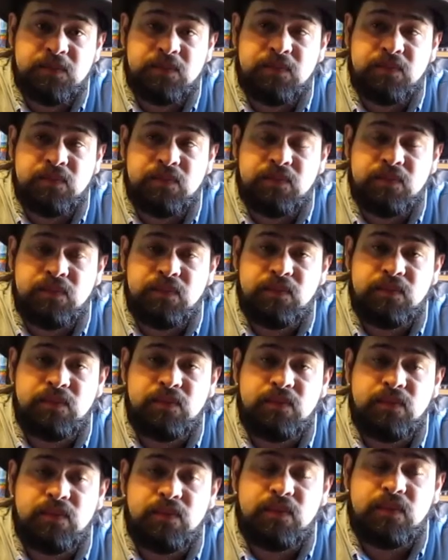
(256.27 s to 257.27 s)

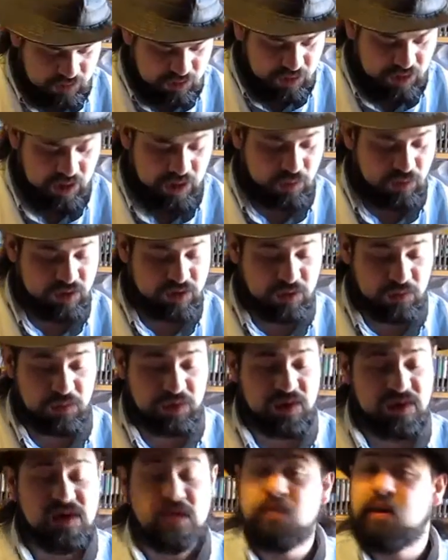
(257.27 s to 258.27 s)
And it wasn't
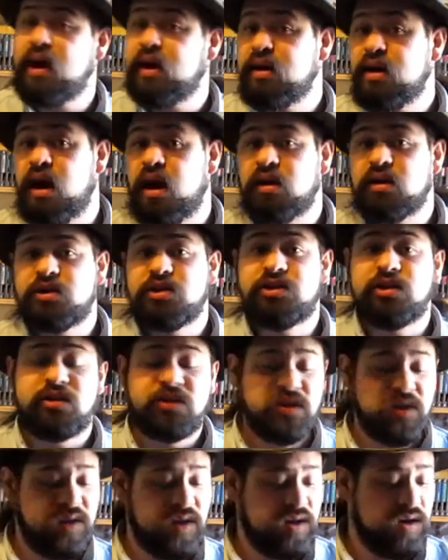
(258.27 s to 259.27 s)
released to my knowledge
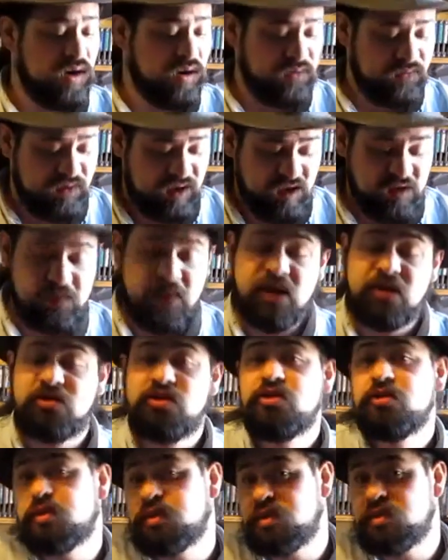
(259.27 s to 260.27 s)
until the Atari Flashback
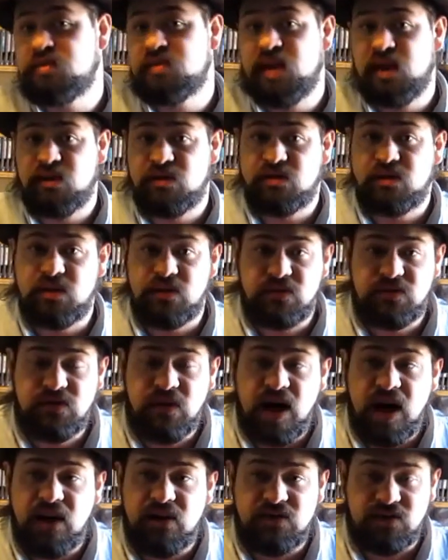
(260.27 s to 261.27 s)
2 in 2005.